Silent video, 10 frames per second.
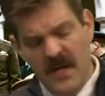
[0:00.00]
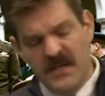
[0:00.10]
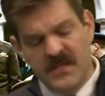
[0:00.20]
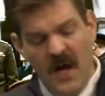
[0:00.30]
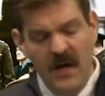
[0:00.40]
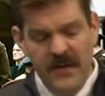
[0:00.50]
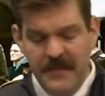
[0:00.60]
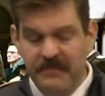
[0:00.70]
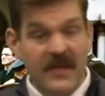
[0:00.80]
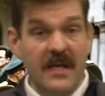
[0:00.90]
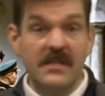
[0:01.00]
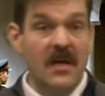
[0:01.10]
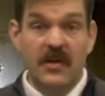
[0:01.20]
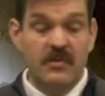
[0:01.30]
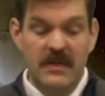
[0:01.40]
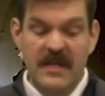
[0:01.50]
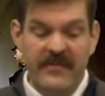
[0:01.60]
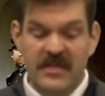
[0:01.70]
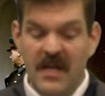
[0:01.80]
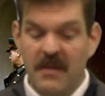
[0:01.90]
Stalin, his country
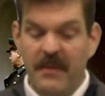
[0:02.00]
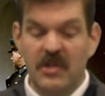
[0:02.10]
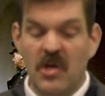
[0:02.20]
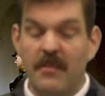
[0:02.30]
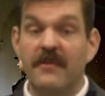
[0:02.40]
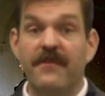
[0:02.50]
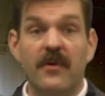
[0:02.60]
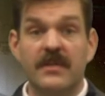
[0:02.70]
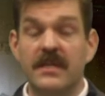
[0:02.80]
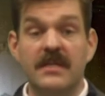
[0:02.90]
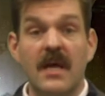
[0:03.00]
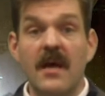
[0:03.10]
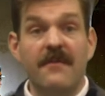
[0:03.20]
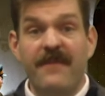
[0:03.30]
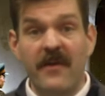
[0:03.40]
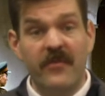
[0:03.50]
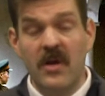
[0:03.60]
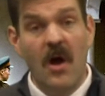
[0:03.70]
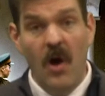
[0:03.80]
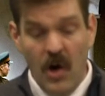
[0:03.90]
devastated by German forces, favored
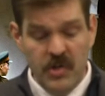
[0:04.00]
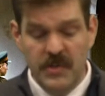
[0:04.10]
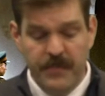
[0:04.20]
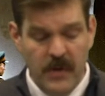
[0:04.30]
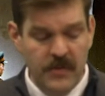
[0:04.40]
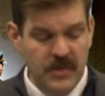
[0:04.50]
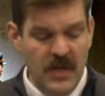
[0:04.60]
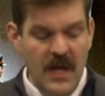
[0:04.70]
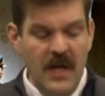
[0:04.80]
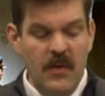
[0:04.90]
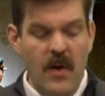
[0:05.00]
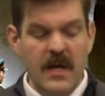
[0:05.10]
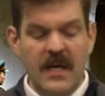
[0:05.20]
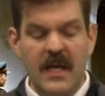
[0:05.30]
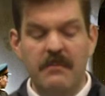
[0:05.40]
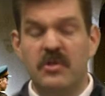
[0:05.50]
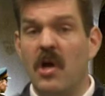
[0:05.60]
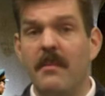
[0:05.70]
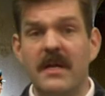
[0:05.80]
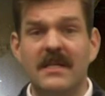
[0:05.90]
a harsh approach. He wanted to keep
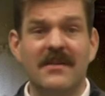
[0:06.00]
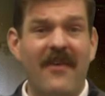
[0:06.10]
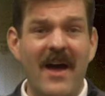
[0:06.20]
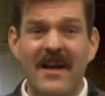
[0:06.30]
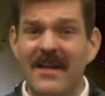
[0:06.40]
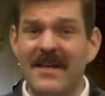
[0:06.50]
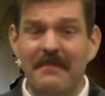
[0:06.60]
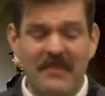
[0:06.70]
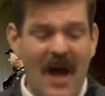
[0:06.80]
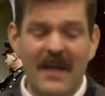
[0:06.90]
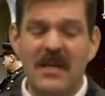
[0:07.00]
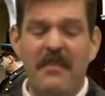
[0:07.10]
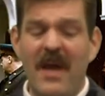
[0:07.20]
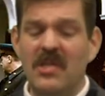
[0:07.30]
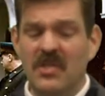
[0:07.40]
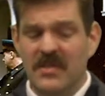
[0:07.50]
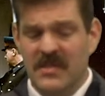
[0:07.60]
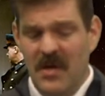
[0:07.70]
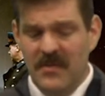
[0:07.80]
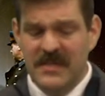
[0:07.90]
Germany divided into occupation
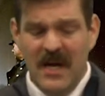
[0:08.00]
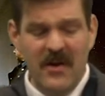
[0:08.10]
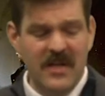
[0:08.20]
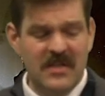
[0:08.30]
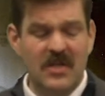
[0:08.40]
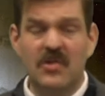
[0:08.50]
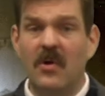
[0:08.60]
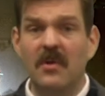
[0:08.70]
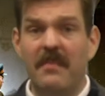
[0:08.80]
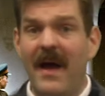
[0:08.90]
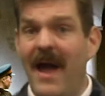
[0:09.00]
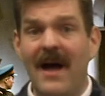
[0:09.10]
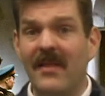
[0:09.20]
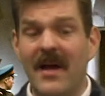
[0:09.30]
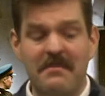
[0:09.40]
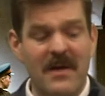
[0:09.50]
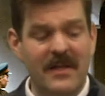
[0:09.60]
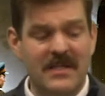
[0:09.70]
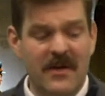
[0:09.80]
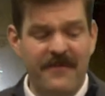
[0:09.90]
zones, areas controlled by Allied
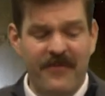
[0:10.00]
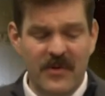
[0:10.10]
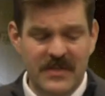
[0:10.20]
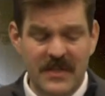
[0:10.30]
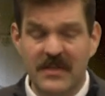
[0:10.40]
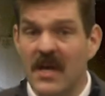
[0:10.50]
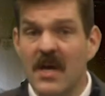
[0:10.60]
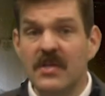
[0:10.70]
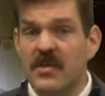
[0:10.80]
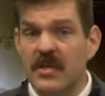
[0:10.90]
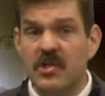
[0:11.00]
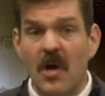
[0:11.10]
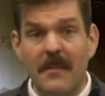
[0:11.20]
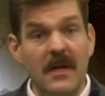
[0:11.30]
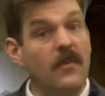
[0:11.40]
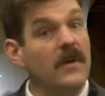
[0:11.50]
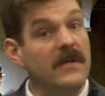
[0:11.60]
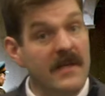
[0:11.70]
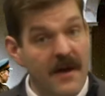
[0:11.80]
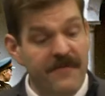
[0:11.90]
military forces, so that Germany would
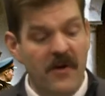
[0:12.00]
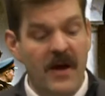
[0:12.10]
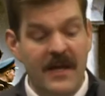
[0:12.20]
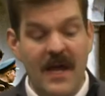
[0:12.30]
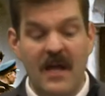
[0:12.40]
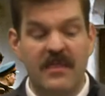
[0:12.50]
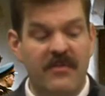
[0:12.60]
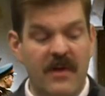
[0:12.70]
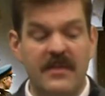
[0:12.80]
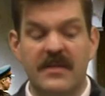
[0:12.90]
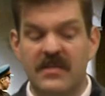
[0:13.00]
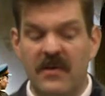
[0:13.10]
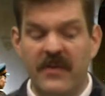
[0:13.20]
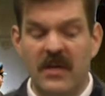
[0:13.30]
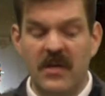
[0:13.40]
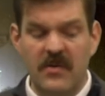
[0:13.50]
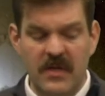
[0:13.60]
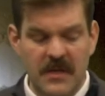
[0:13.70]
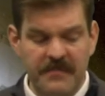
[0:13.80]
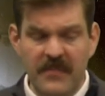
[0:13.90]
never again threaten the Soviet
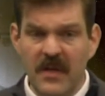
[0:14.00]
Union.